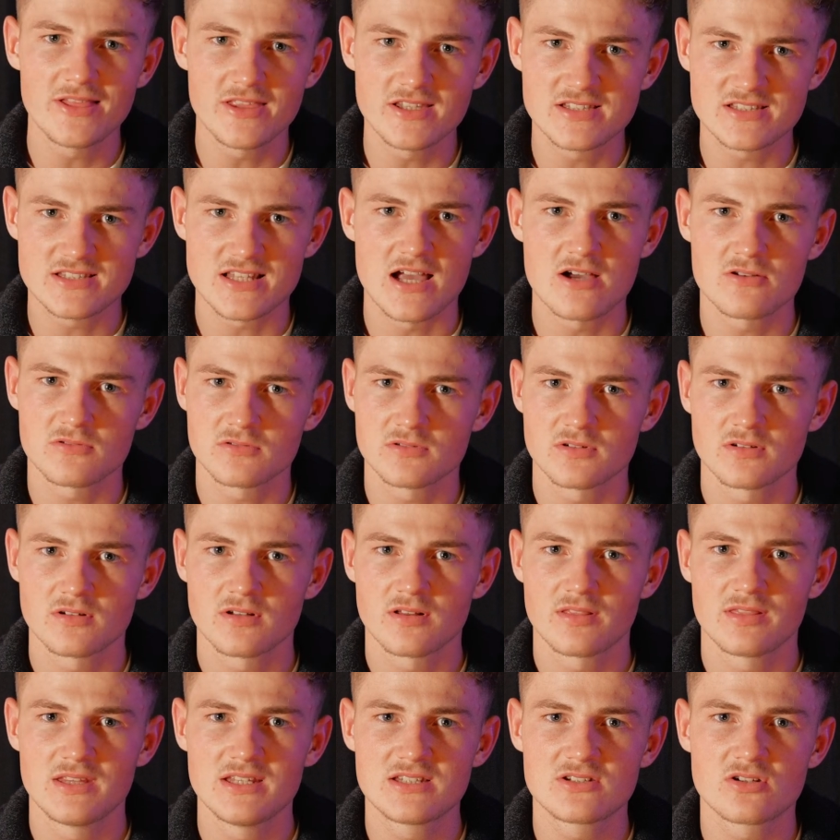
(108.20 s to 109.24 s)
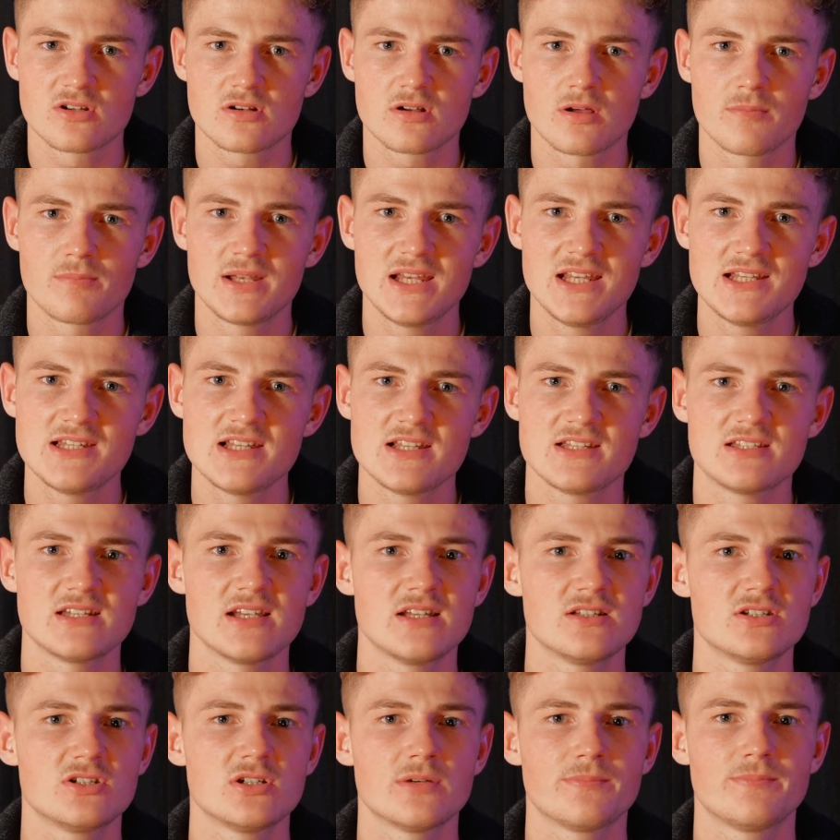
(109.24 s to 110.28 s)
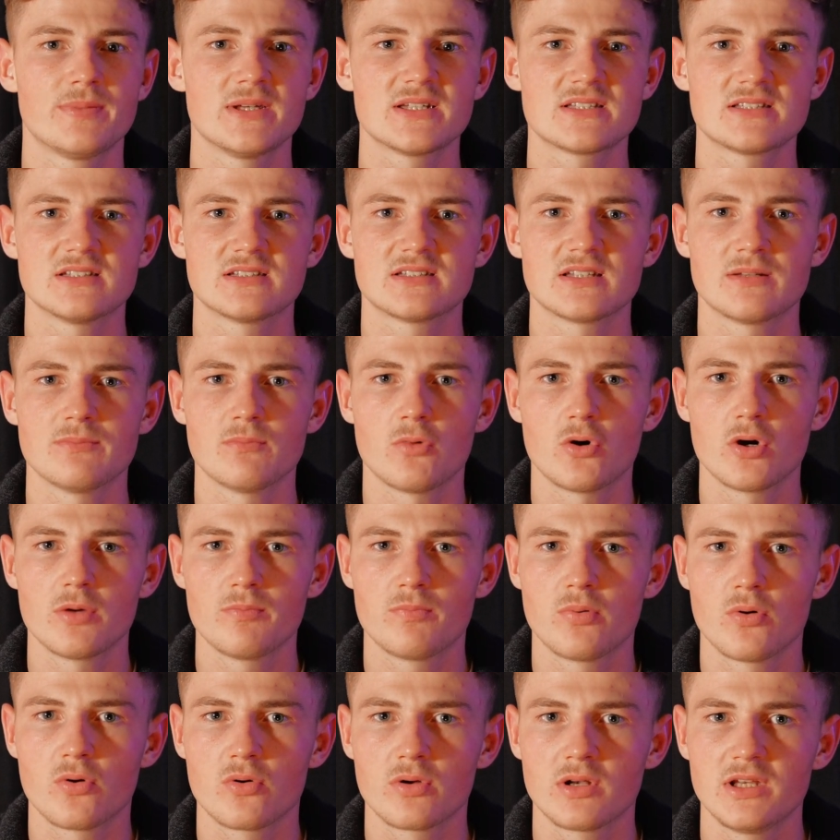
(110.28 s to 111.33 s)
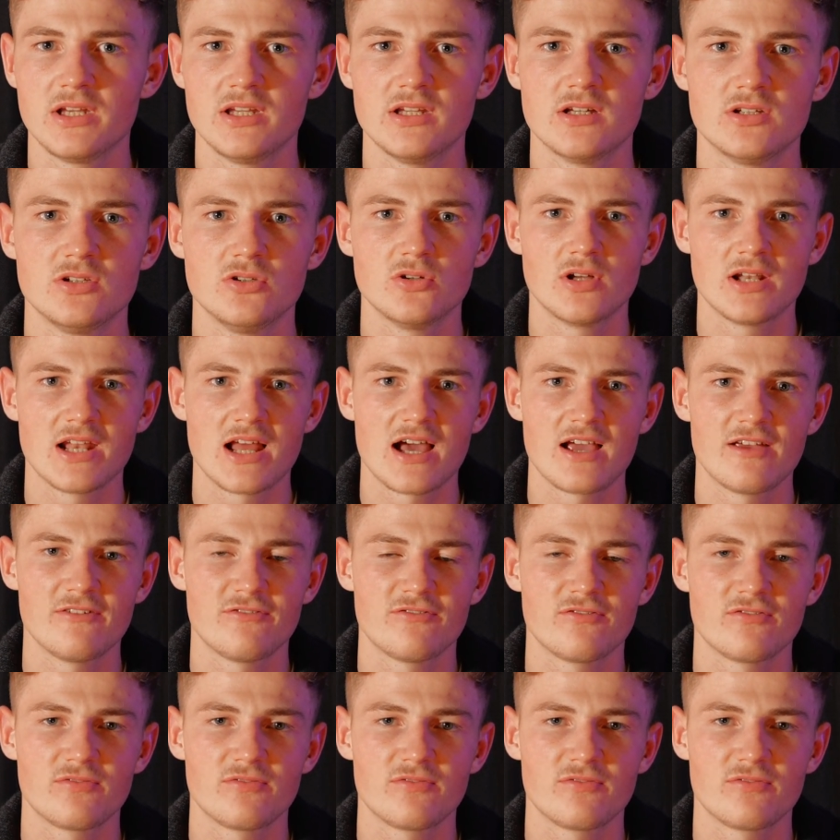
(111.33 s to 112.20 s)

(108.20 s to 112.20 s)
this down, this could completely change your business and more importantly, your life,